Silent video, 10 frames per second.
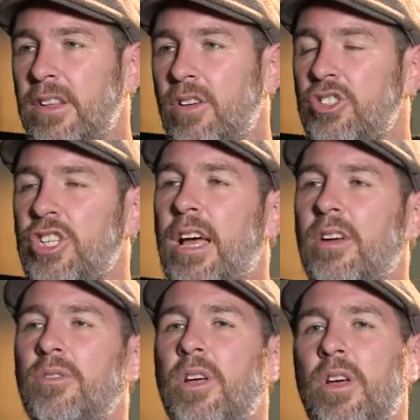long
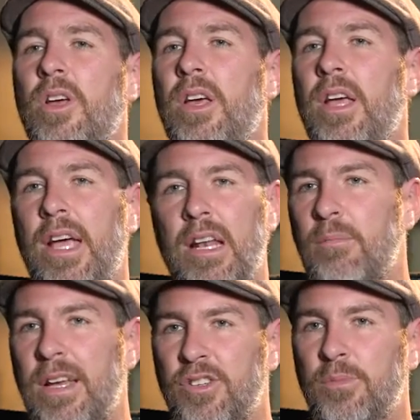shadow, and it
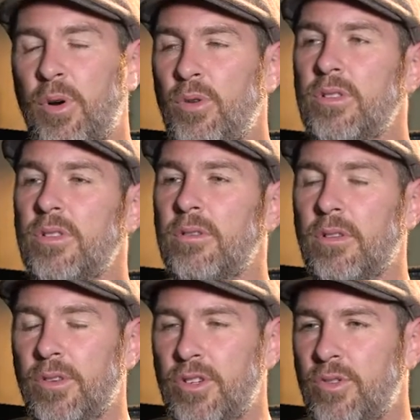makes your pose
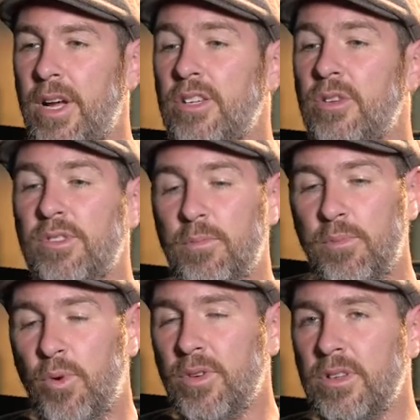look strange. So it's
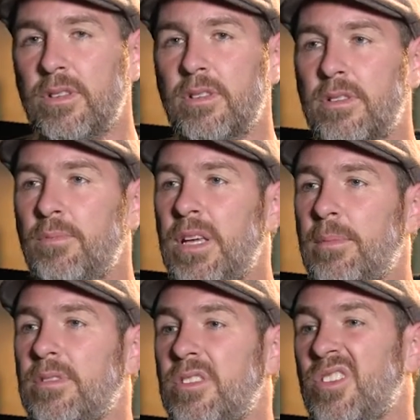important to be
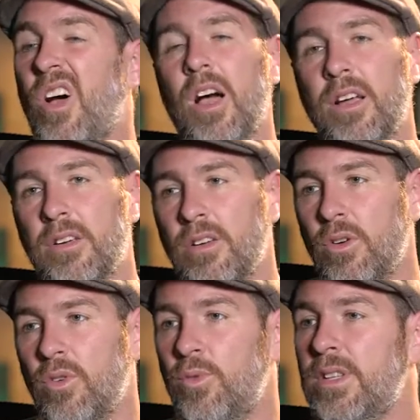able to talk
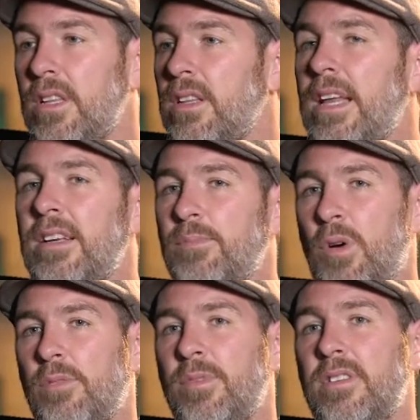with the lighting
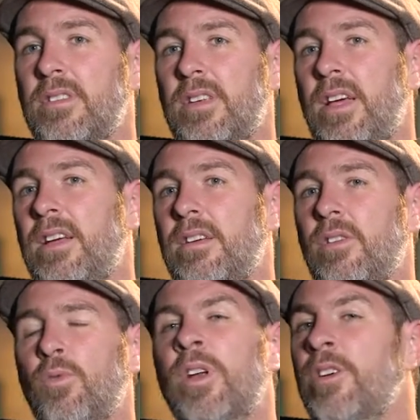department and say,
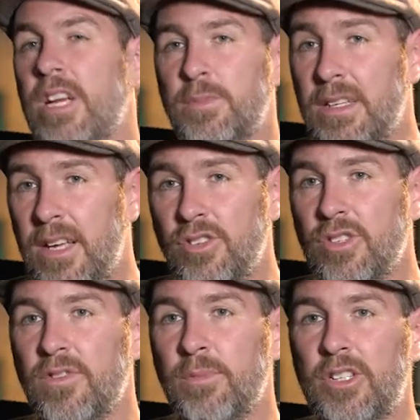what are your expectations
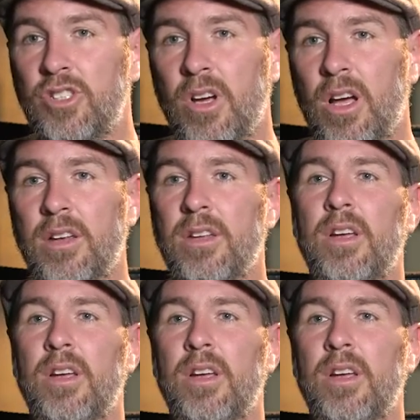for my shot?